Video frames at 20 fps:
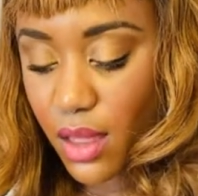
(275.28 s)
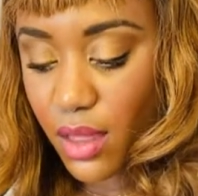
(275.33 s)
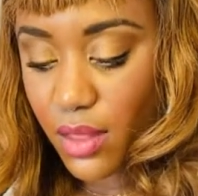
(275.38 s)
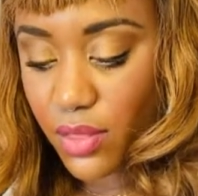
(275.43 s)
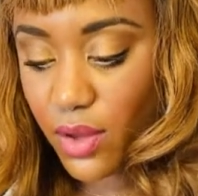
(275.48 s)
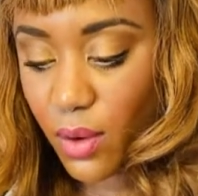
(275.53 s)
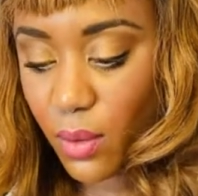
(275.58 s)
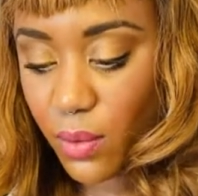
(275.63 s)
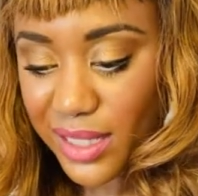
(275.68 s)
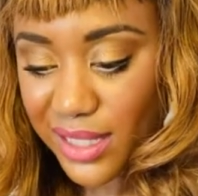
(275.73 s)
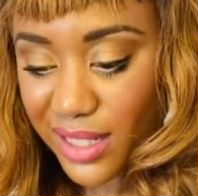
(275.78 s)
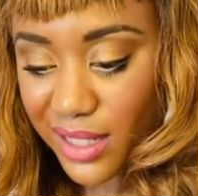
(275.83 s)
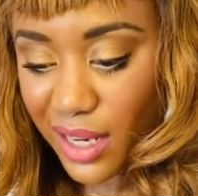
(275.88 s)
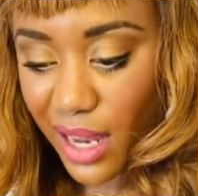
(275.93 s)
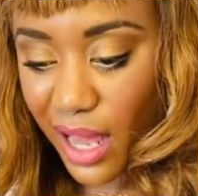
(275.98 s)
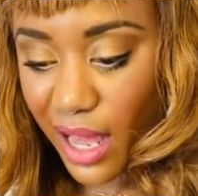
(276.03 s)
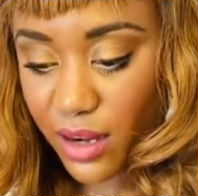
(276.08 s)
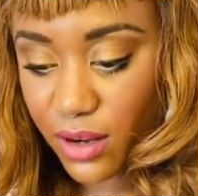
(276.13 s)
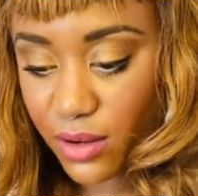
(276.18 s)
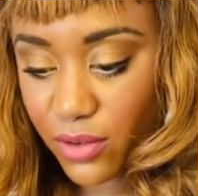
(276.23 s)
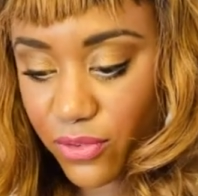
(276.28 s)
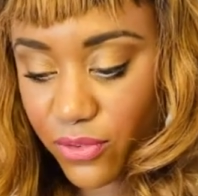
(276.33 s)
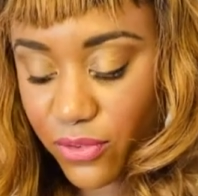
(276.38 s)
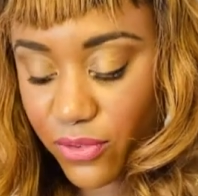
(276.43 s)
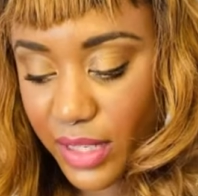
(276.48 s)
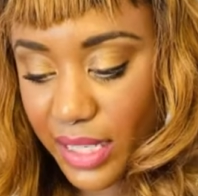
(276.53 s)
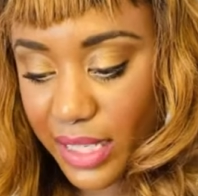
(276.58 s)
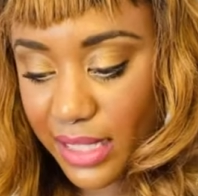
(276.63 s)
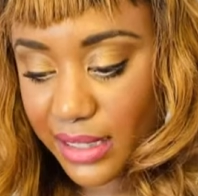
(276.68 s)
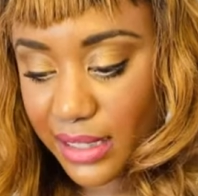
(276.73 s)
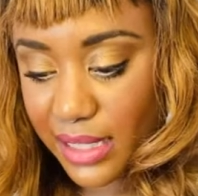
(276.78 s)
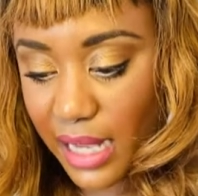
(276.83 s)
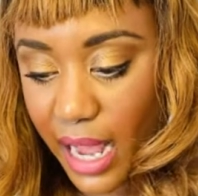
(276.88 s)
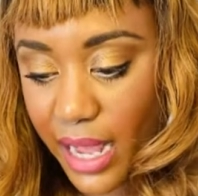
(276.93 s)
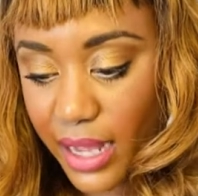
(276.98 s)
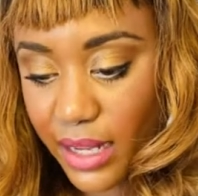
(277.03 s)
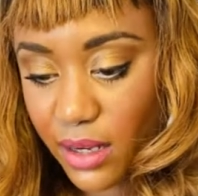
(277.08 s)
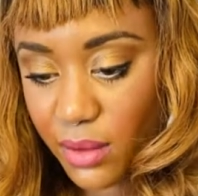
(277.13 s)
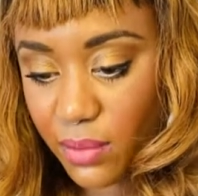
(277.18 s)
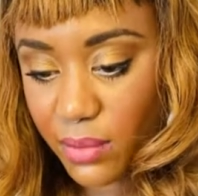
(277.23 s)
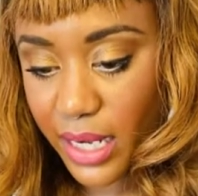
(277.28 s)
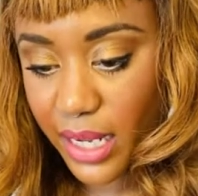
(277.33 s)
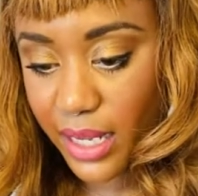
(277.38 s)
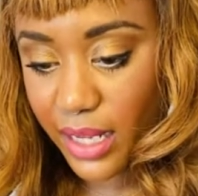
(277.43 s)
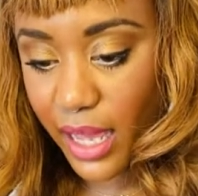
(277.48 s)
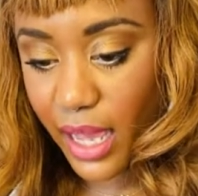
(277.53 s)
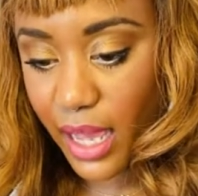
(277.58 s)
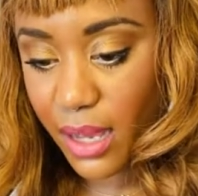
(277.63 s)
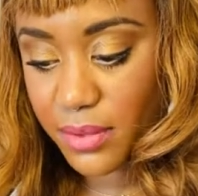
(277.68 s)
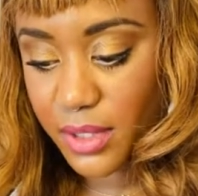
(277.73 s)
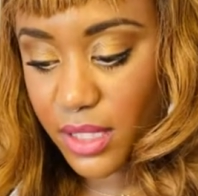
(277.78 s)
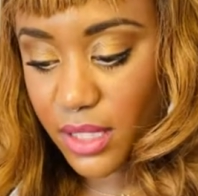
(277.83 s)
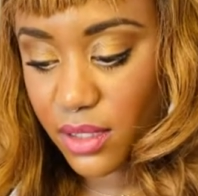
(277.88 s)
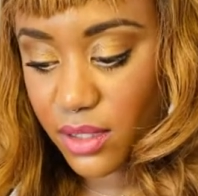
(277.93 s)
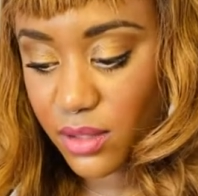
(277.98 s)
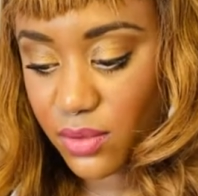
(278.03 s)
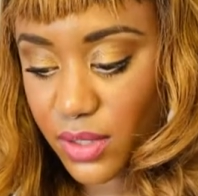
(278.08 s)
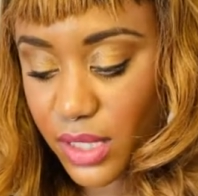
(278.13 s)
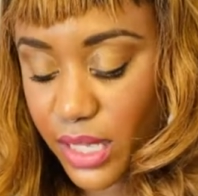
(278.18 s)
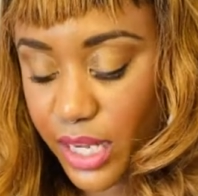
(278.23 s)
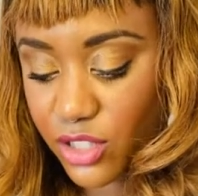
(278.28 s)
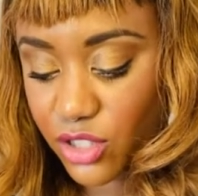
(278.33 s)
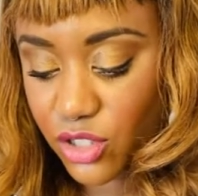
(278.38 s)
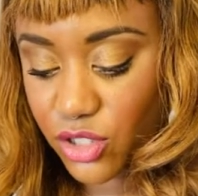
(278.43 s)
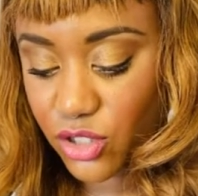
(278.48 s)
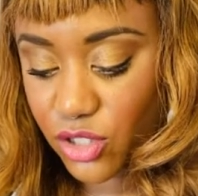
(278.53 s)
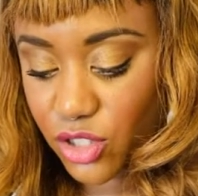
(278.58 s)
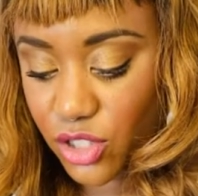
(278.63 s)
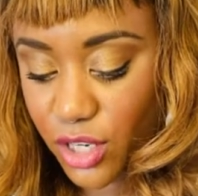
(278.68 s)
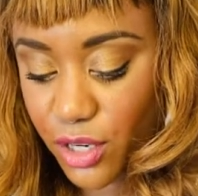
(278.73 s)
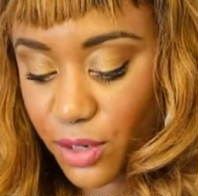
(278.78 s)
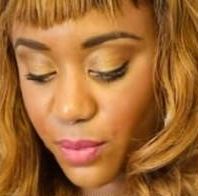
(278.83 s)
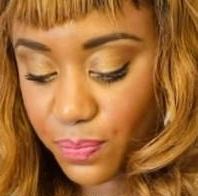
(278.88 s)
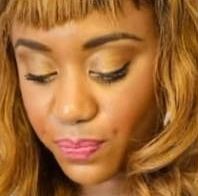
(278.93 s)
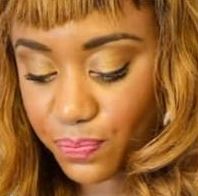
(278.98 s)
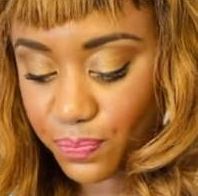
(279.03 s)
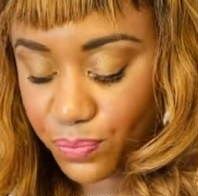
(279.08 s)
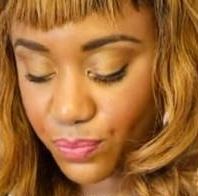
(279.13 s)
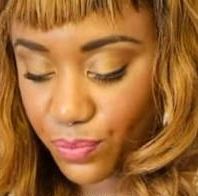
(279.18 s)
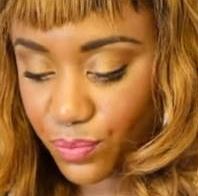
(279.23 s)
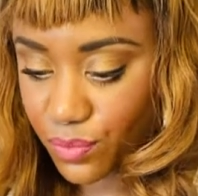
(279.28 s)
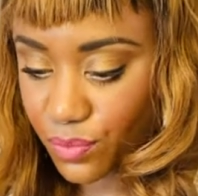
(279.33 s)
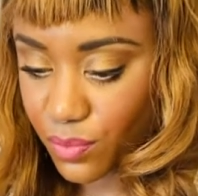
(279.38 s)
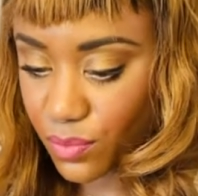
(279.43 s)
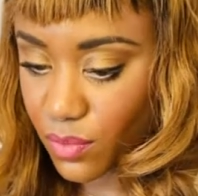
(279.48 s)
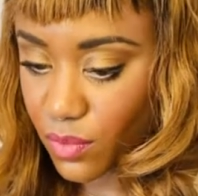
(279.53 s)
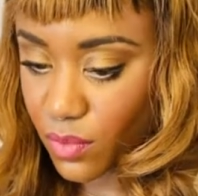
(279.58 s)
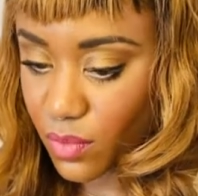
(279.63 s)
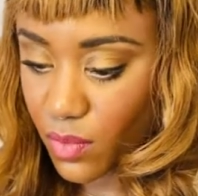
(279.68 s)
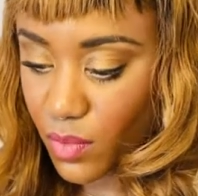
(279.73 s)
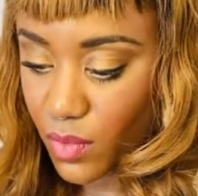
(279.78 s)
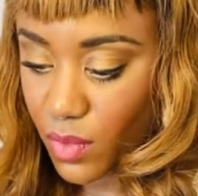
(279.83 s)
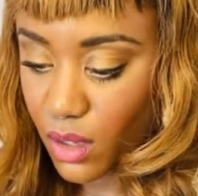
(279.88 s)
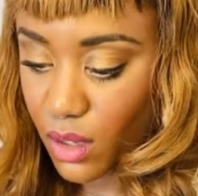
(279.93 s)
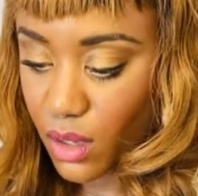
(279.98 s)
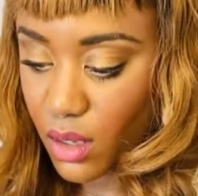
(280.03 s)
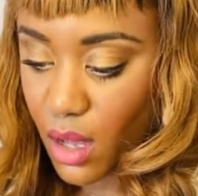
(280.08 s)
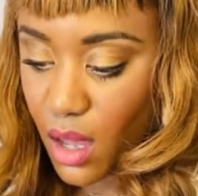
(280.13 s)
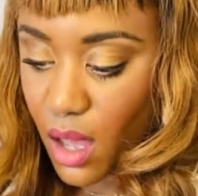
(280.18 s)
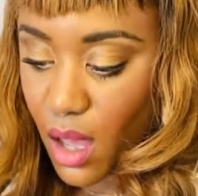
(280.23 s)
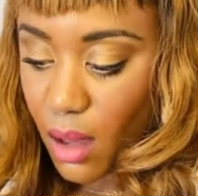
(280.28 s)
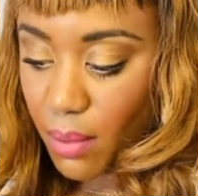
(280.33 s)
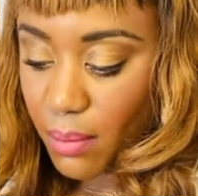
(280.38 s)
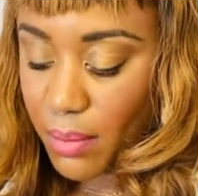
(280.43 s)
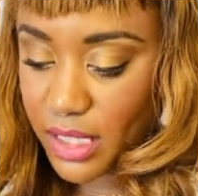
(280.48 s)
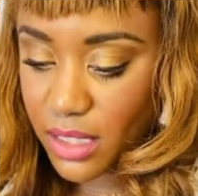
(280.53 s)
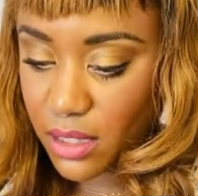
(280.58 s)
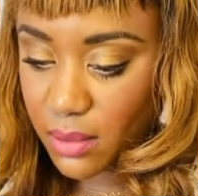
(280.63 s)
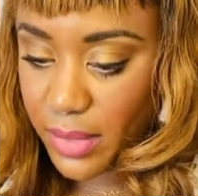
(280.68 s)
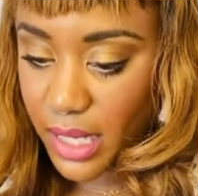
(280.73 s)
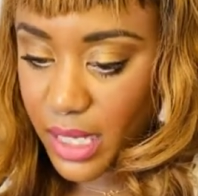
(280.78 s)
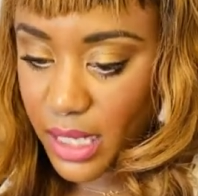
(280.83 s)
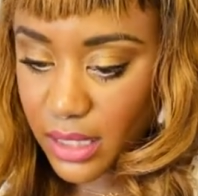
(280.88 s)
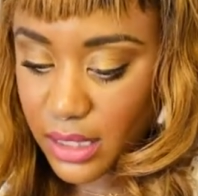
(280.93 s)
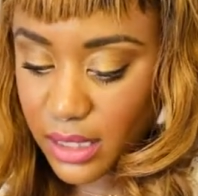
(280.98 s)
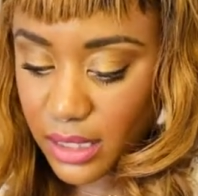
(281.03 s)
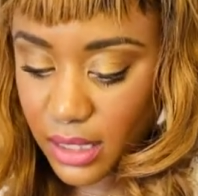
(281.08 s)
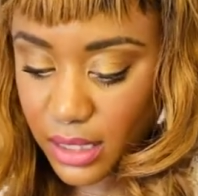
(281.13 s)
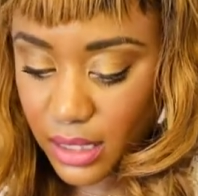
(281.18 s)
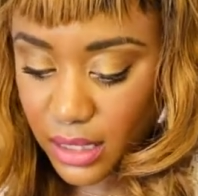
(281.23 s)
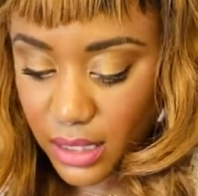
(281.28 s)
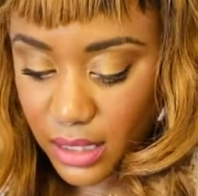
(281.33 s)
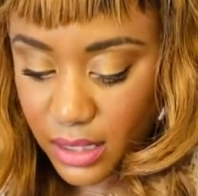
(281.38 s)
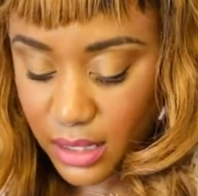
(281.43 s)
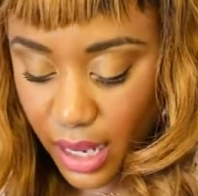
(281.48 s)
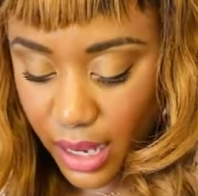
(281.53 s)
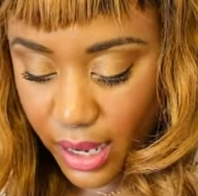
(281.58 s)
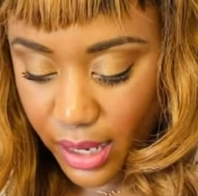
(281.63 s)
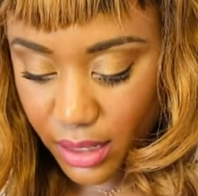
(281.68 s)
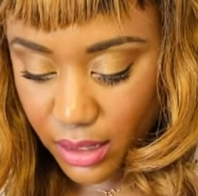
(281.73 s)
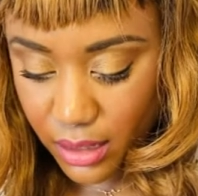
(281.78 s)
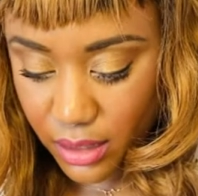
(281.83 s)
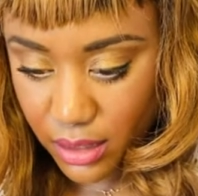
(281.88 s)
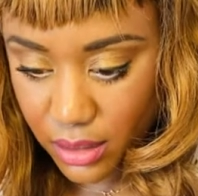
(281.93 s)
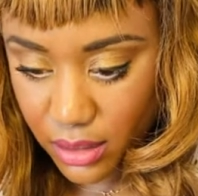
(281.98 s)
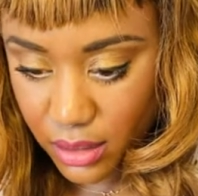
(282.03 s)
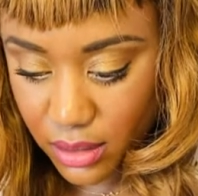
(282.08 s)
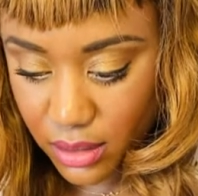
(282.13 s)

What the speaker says: There was a lot of anxiety when it came to this relationship, but to me, it's looking like